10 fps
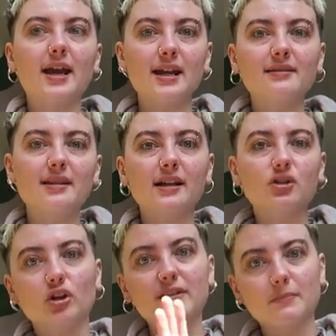inside
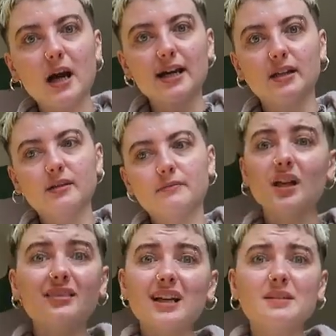donna's mind
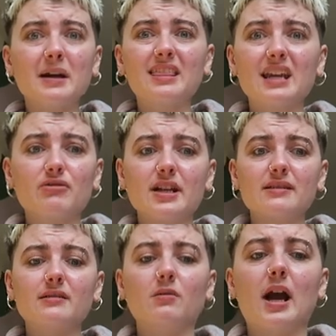that's my
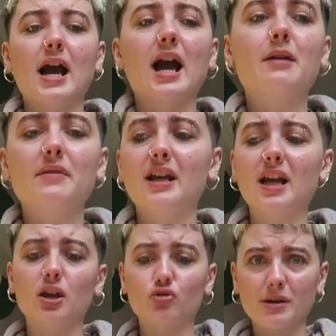theories okay i'm
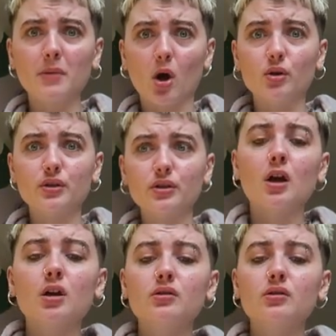thinking dream lord